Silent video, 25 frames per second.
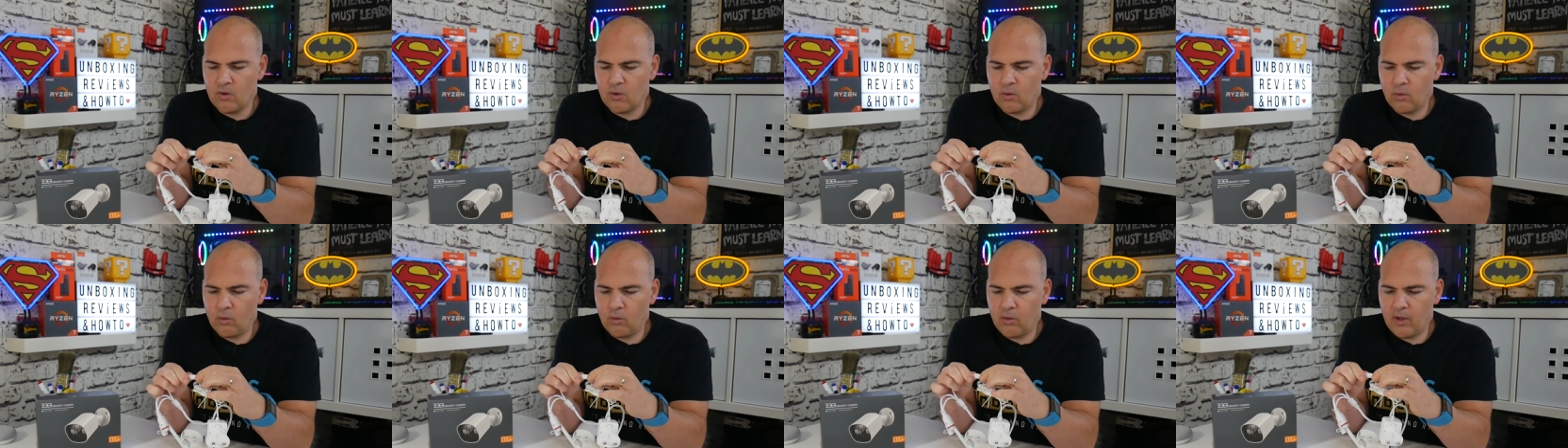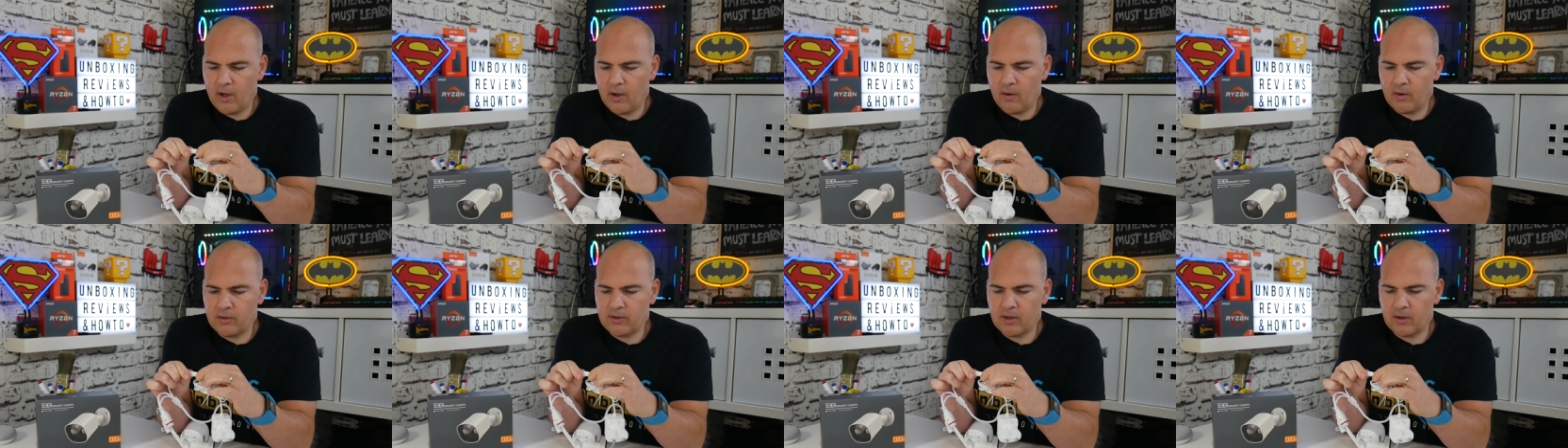
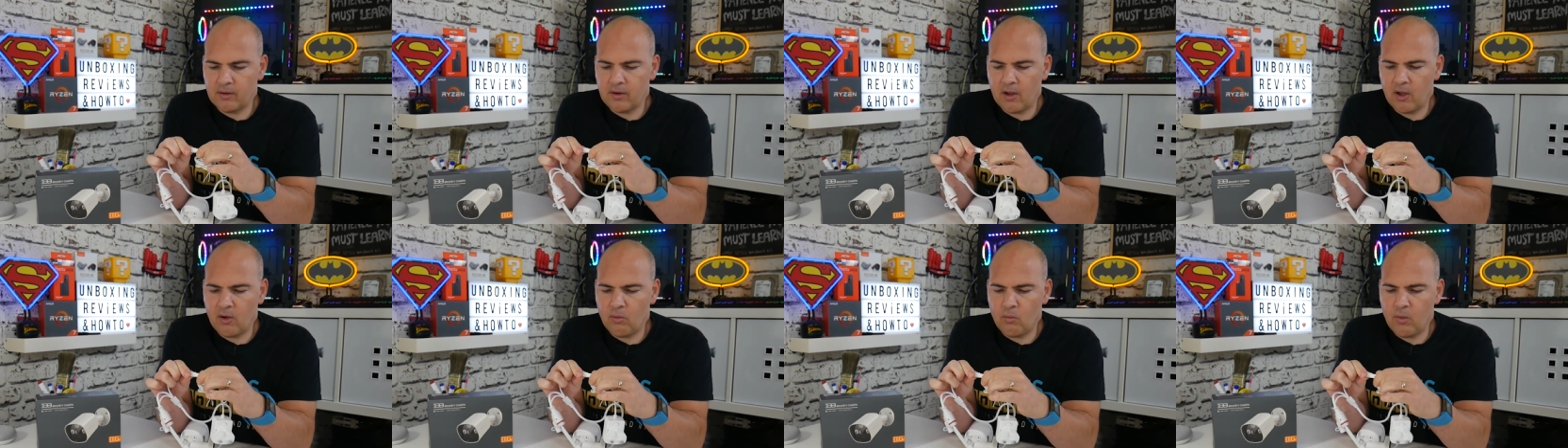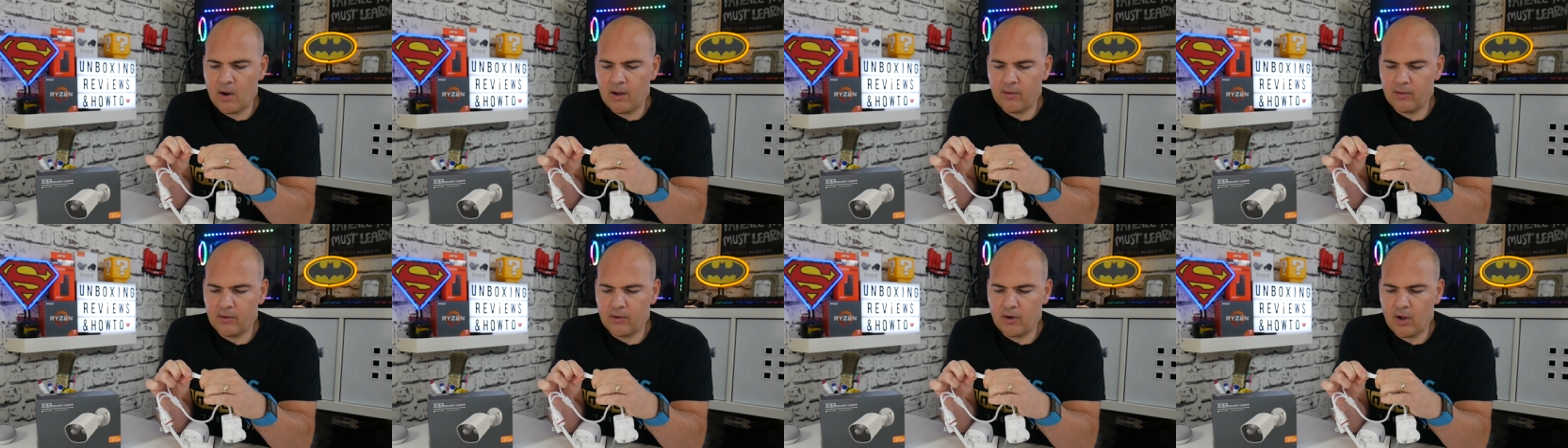Although I don't know
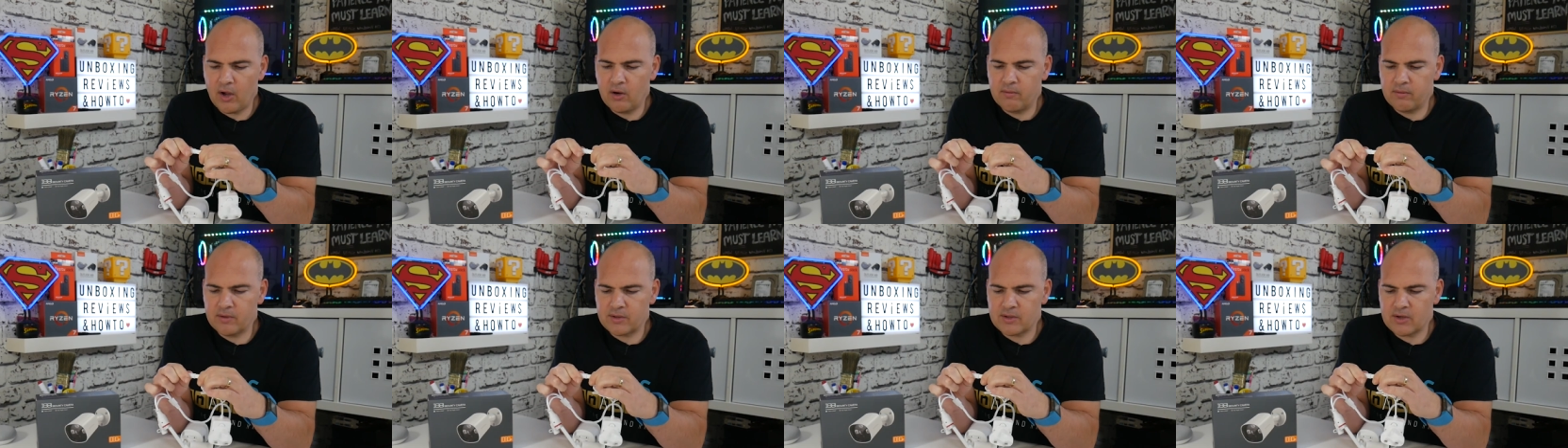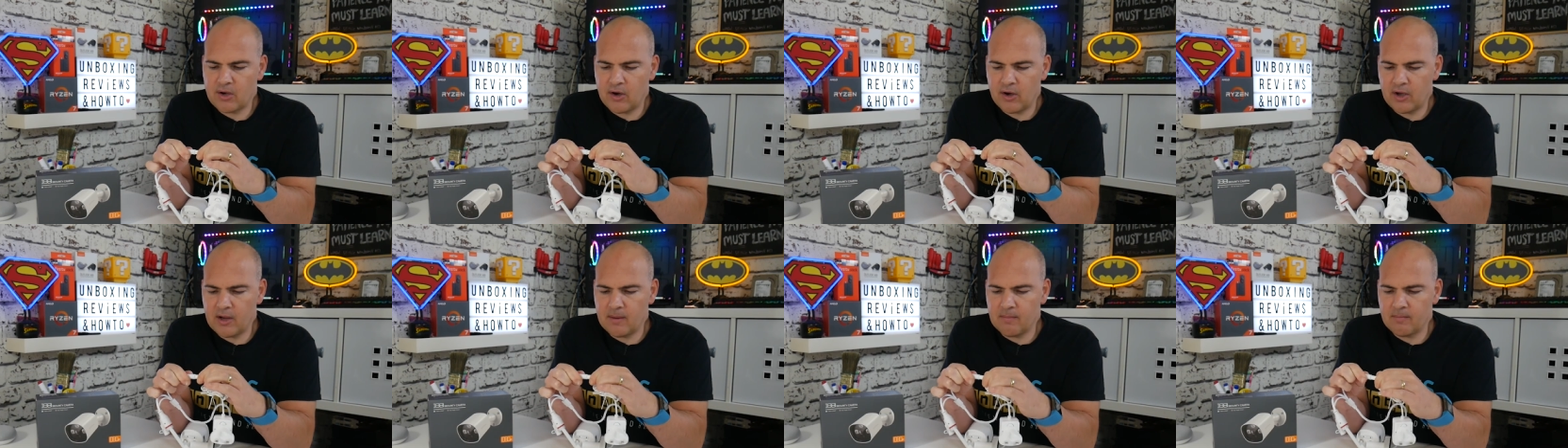whether over
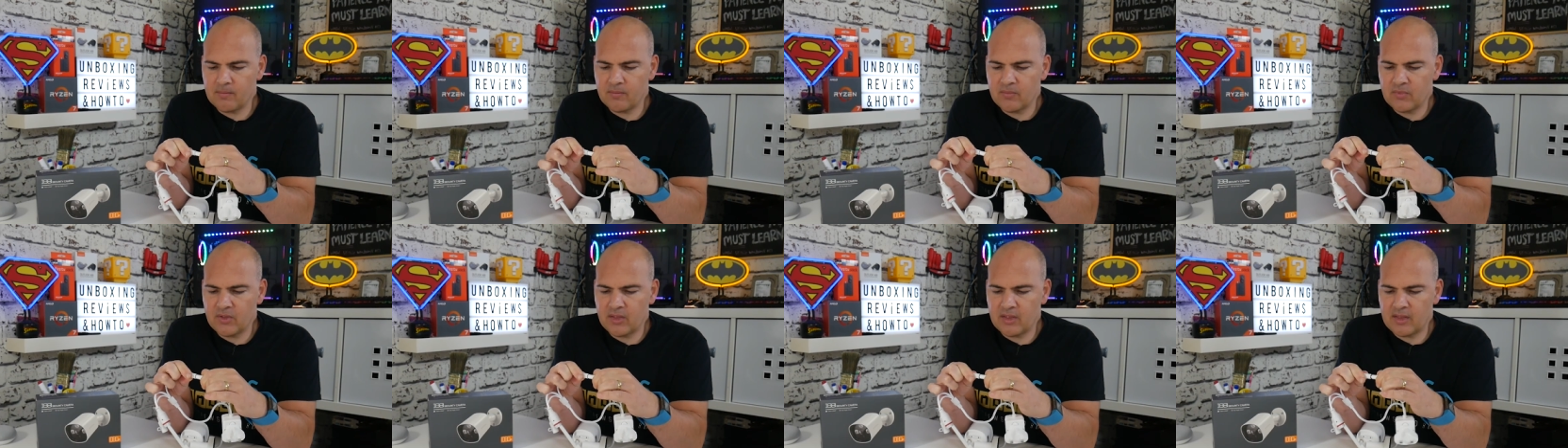time